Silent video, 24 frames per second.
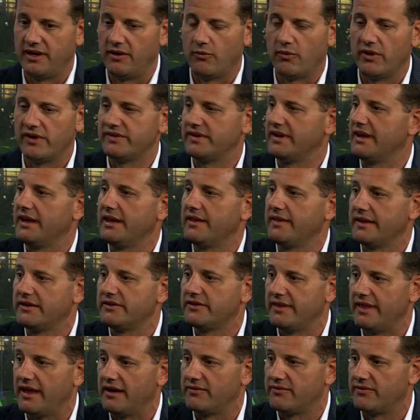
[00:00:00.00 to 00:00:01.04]
It wasn't anything
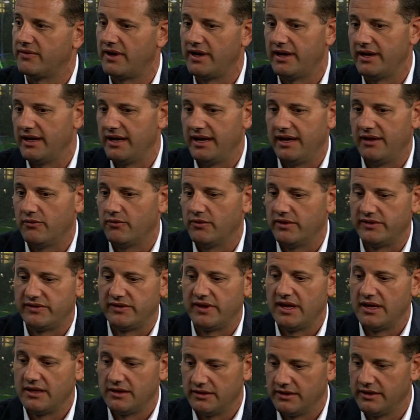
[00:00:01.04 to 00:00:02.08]
to that front. It was
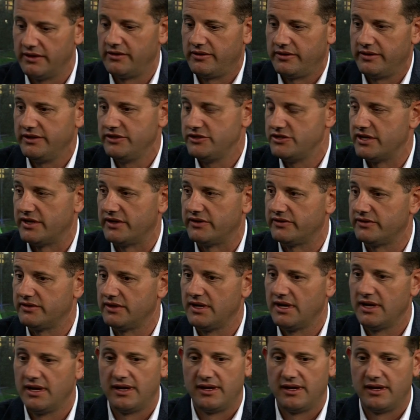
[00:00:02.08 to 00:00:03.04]
literally just